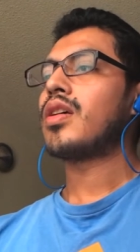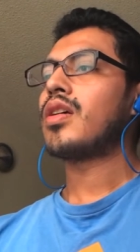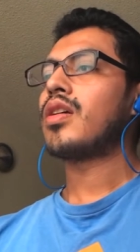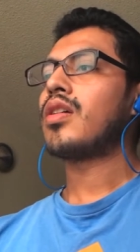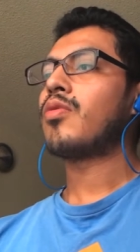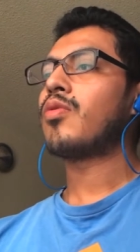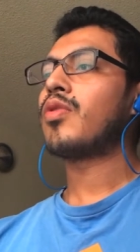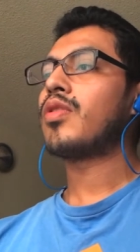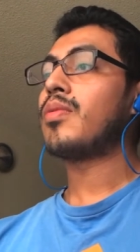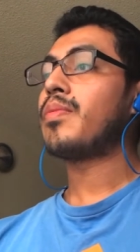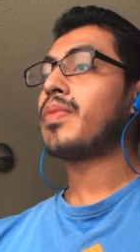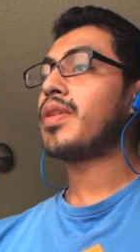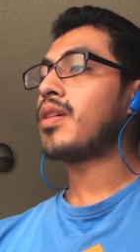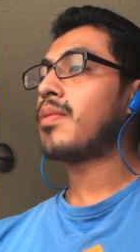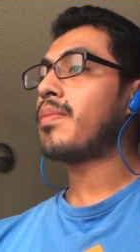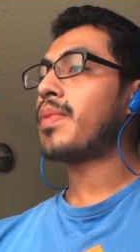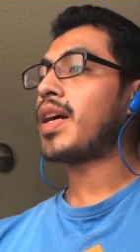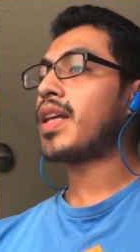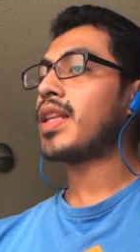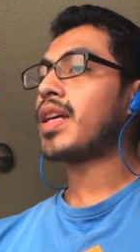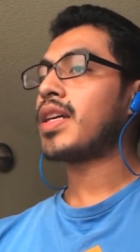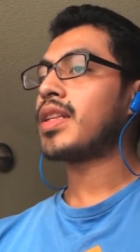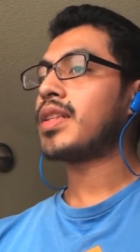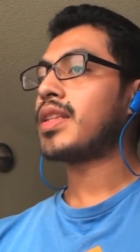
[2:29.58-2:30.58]
It wouldn't be a
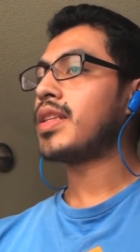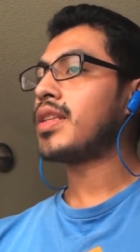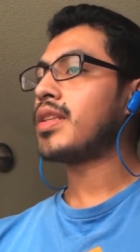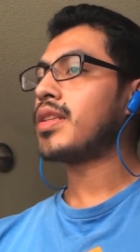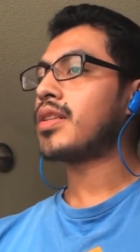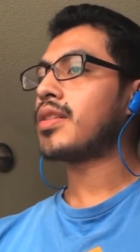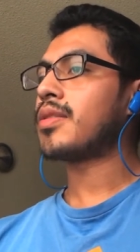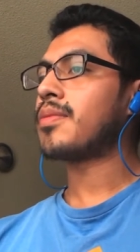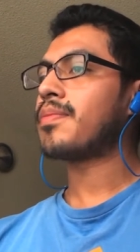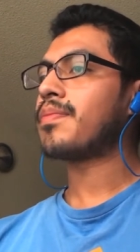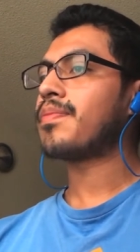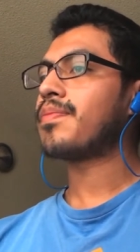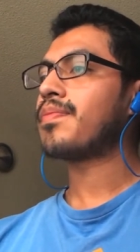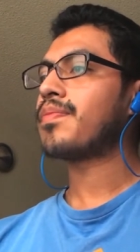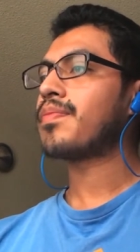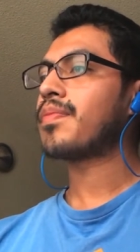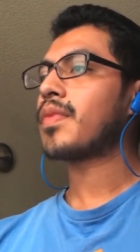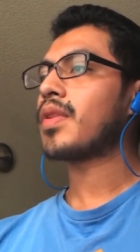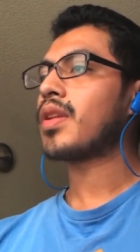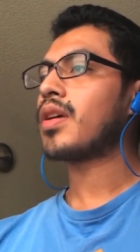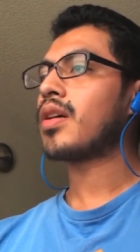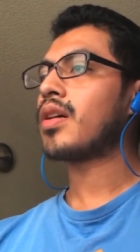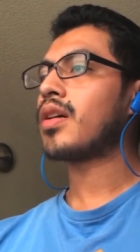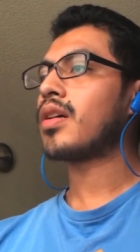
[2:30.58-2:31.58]
bad idea.
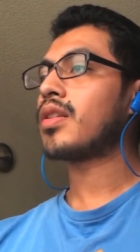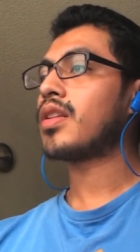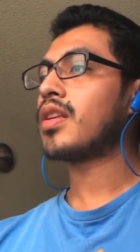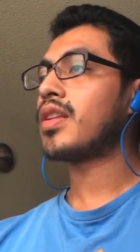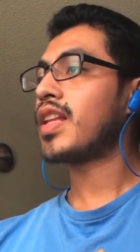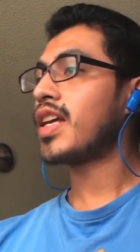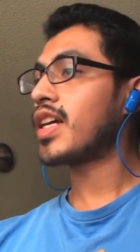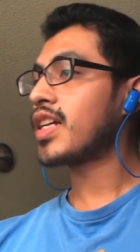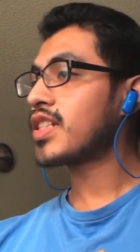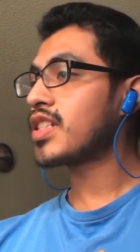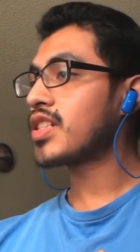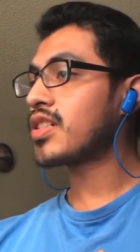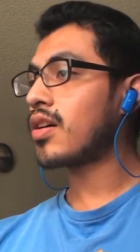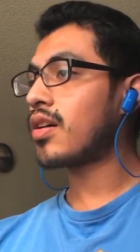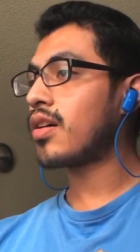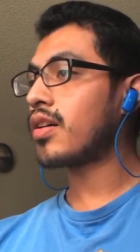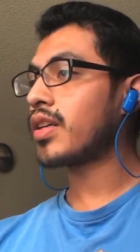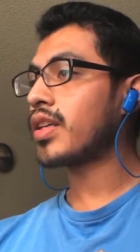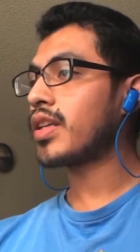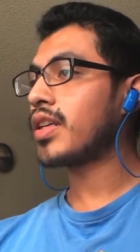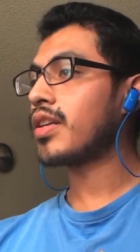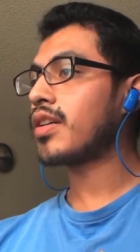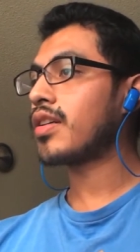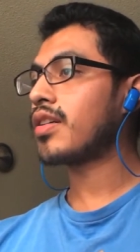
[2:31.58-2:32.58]
The next
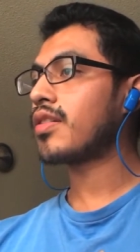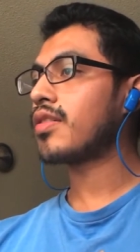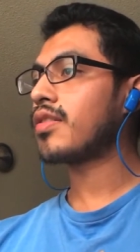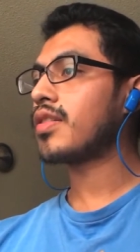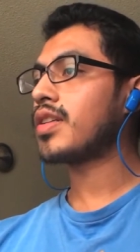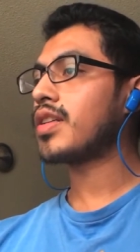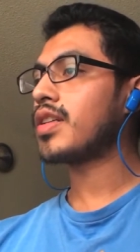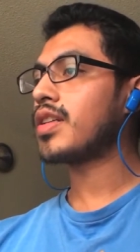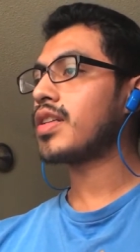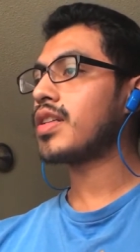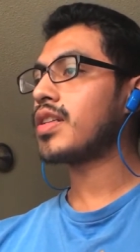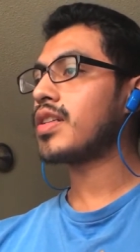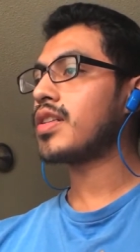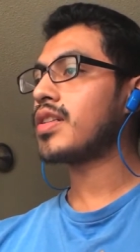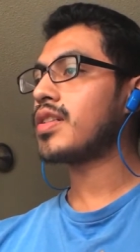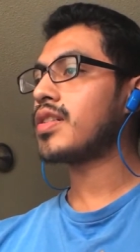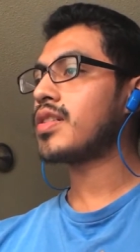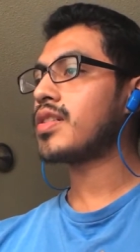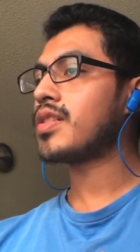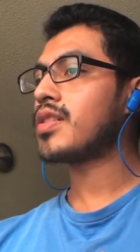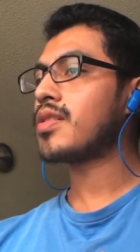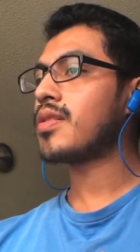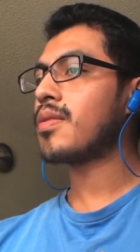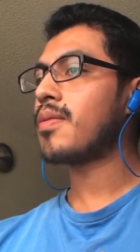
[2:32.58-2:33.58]
song here
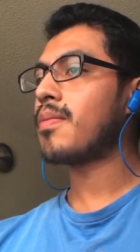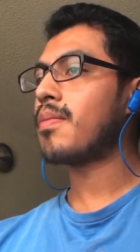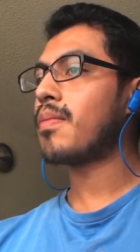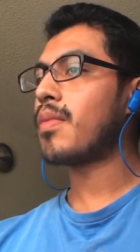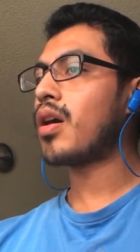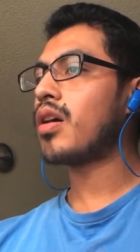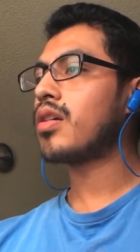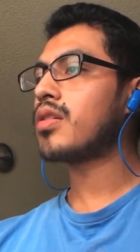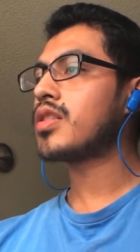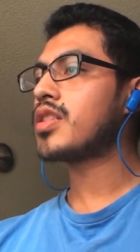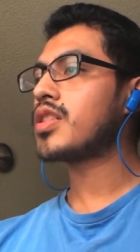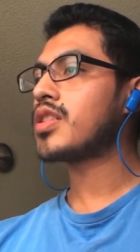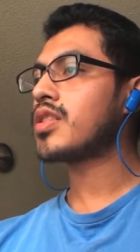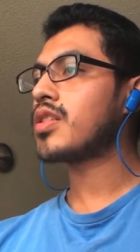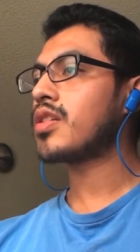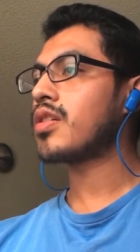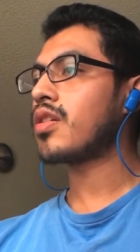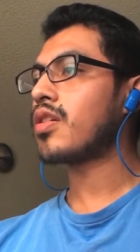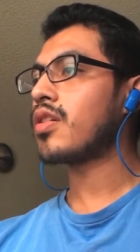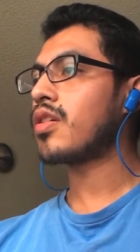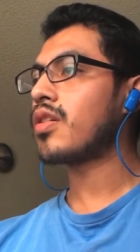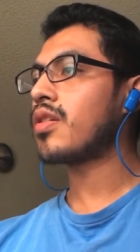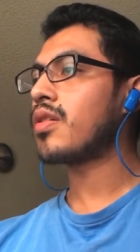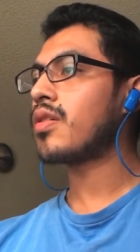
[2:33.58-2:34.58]
is
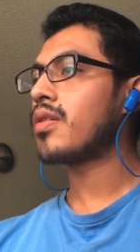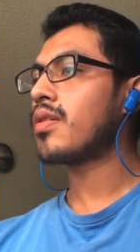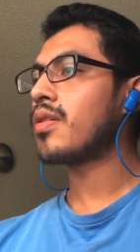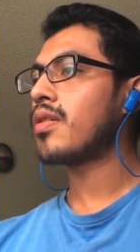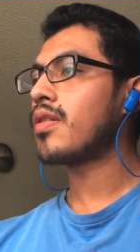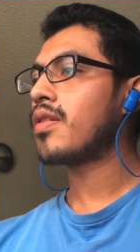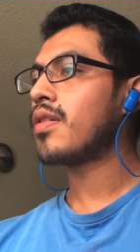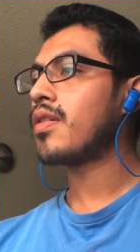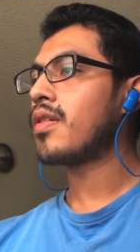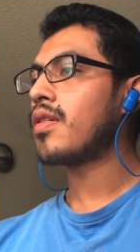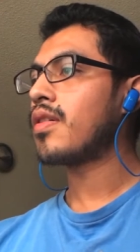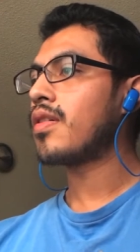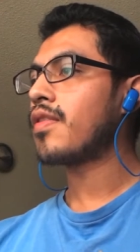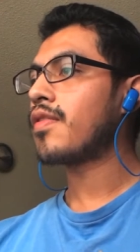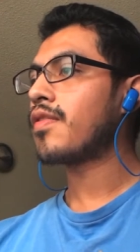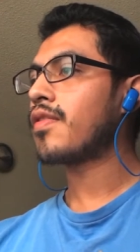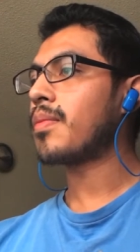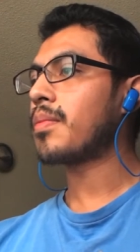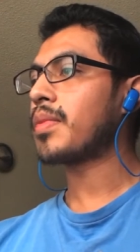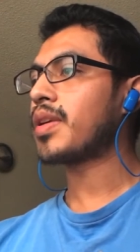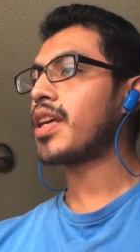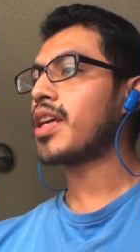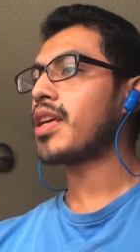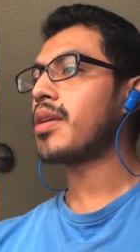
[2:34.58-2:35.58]
Monster
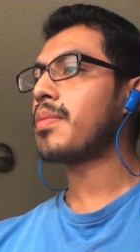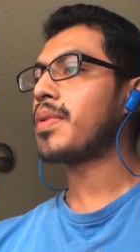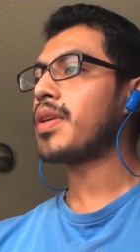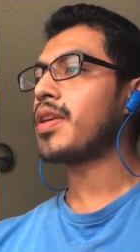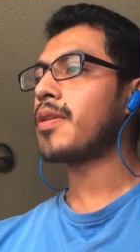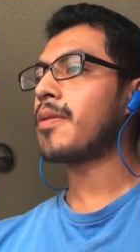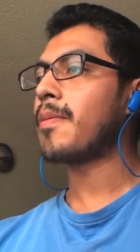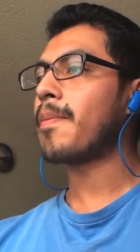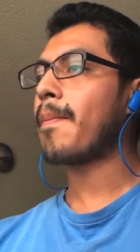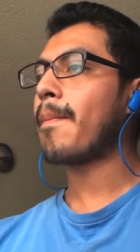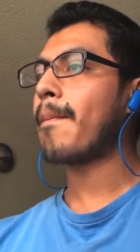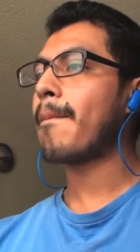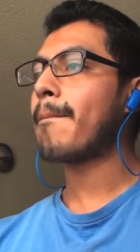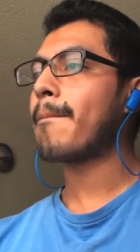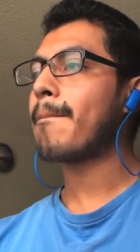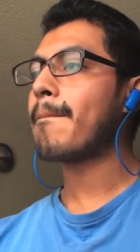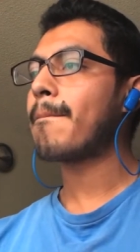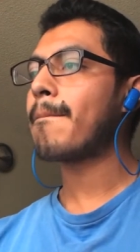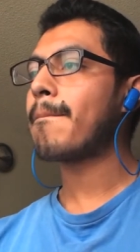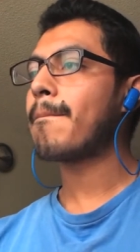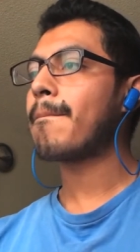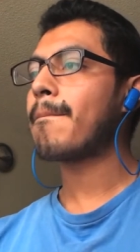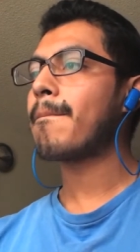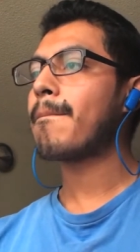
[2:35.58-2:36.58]
from KB
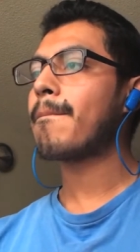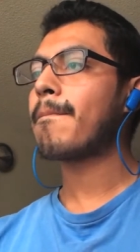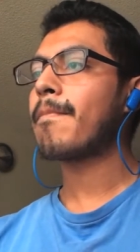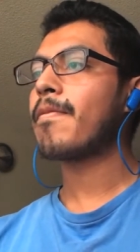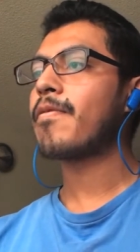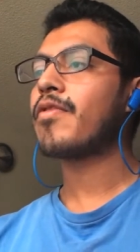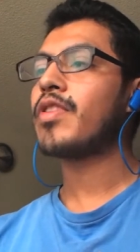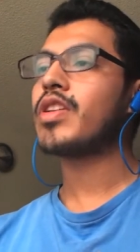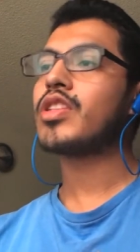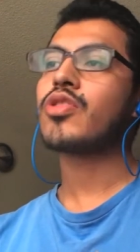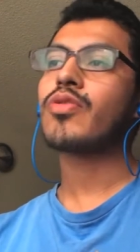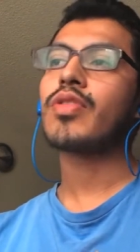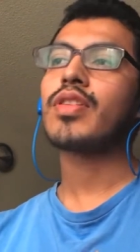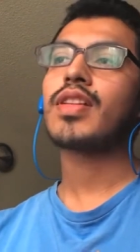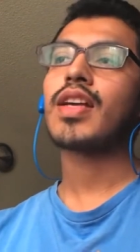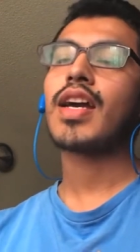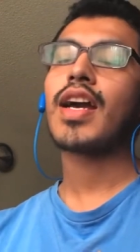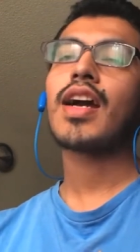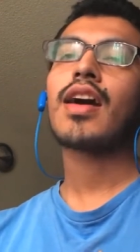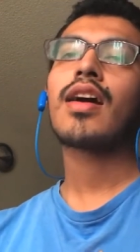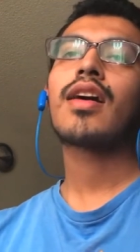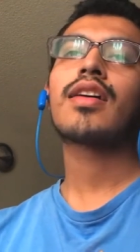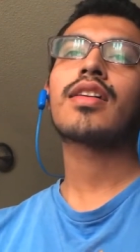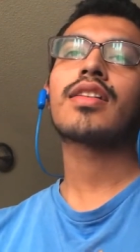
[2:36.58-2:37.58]
featuring
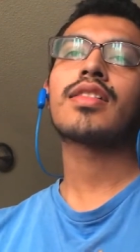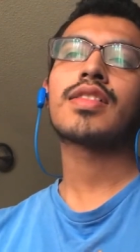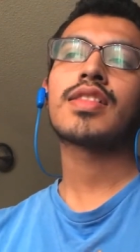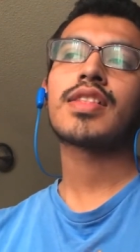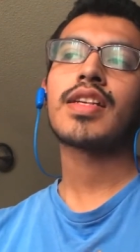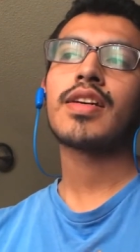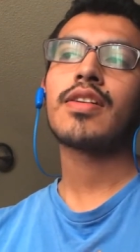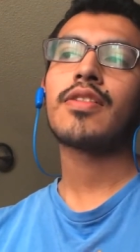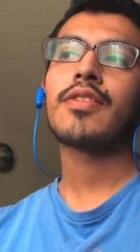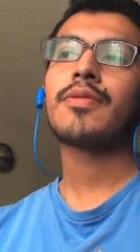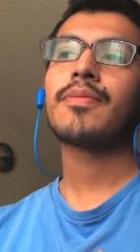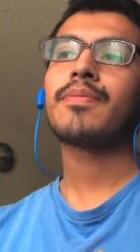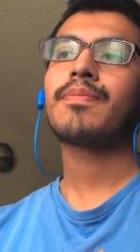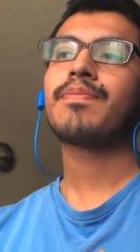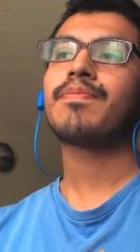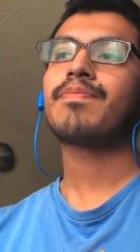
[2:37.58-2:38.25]
Aha Gazelle.